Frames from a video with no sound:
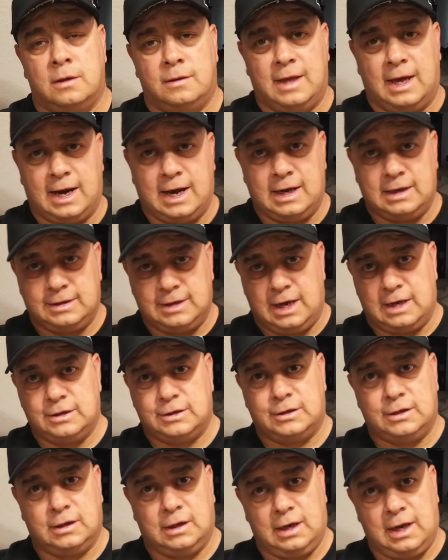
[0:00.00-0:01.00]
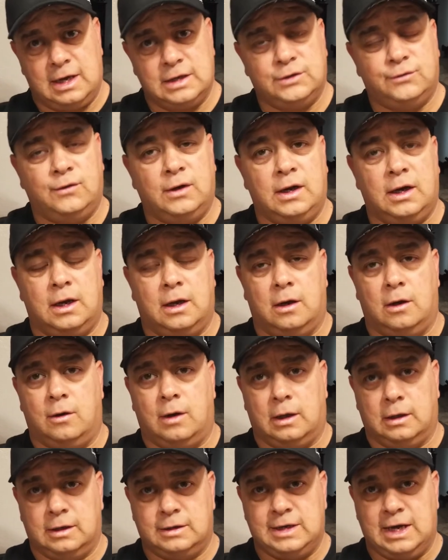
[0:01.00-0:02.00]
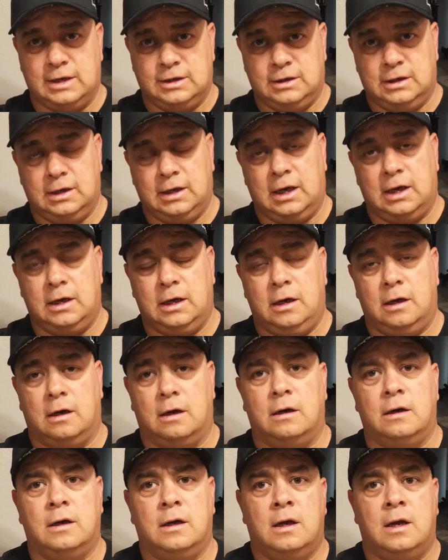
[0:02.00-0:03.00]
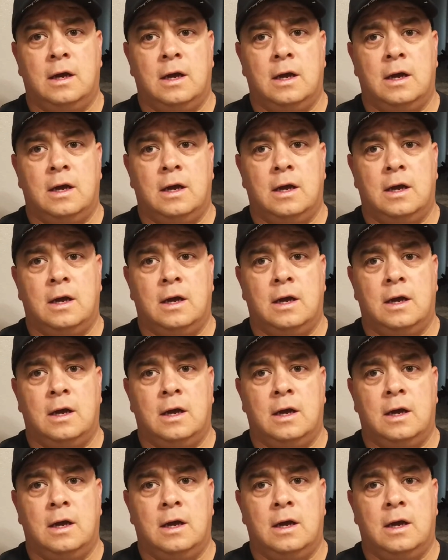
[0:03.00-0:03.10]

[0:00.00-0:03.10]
that I attached to the last video. I'll attach it again here.